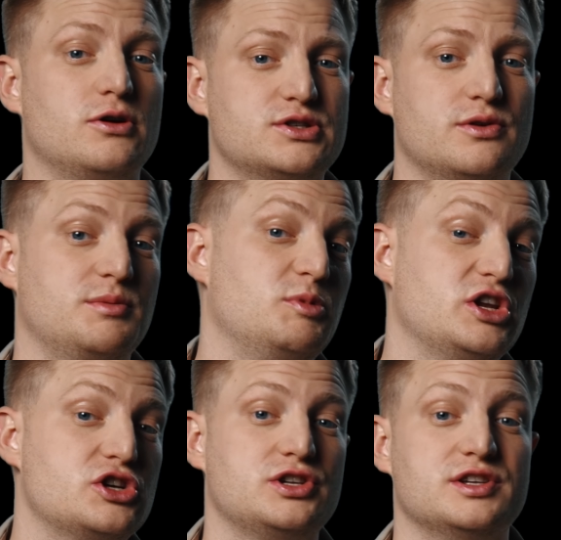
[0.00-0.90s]
and also the
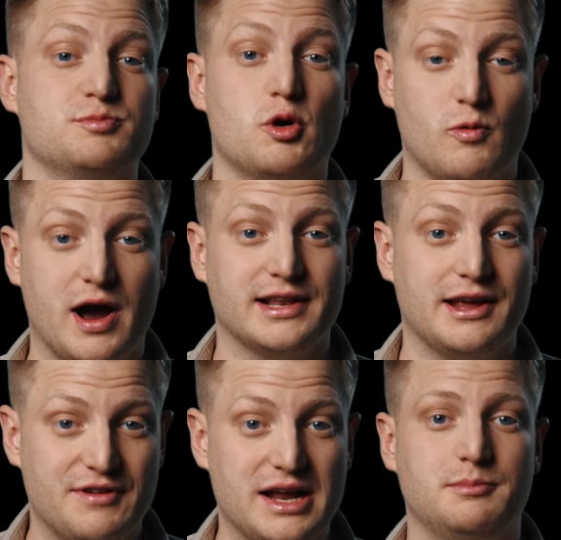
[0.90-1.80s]
munition is more
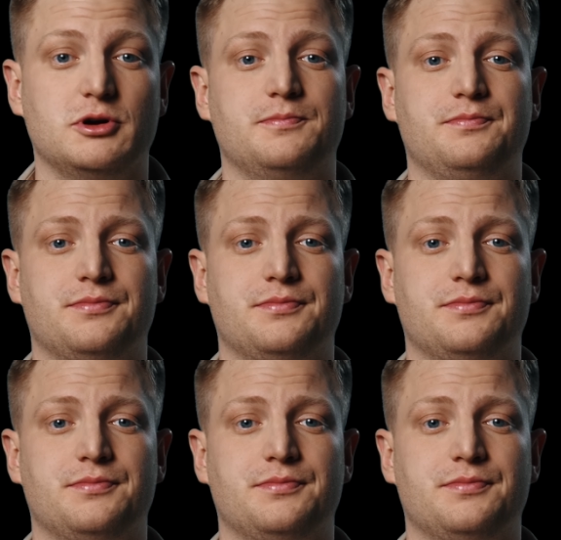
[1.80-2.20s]
widely available.